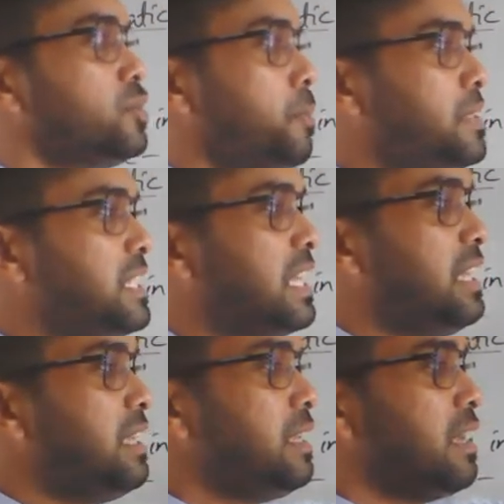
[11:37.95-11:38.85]
So
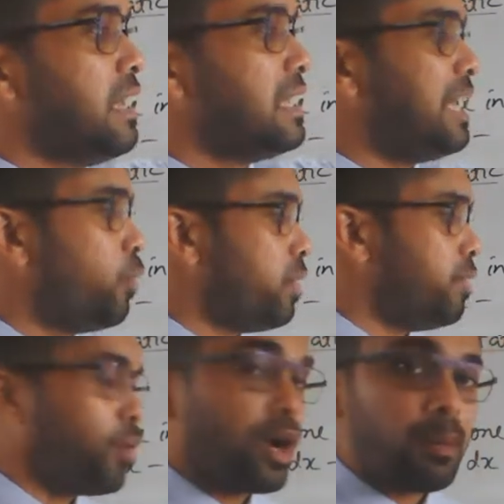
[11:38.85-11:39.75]
basically, here when
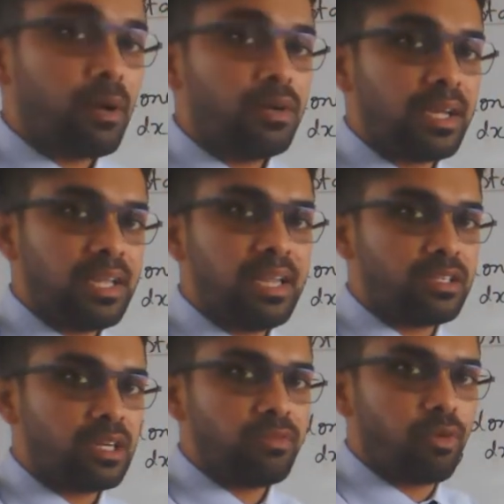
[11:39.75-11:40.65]
we talk about the
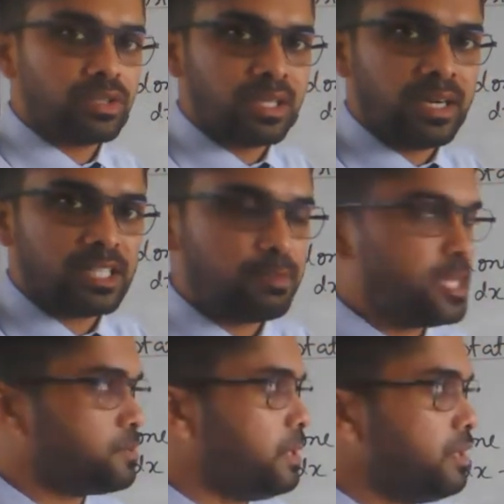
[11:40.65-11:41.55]
electric force and a
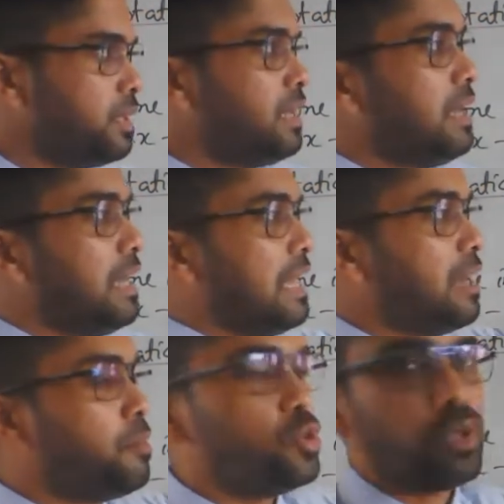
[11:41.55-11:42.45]
displacement, they
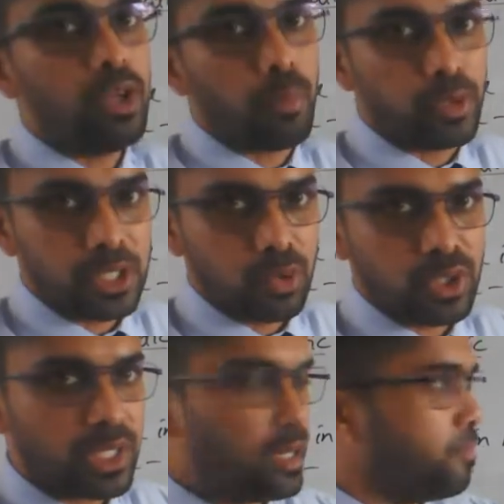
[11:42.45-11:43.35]
are mutually opposite to
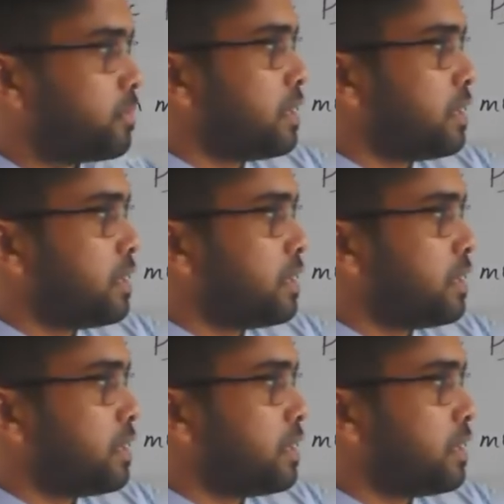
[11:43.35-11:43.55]
each other.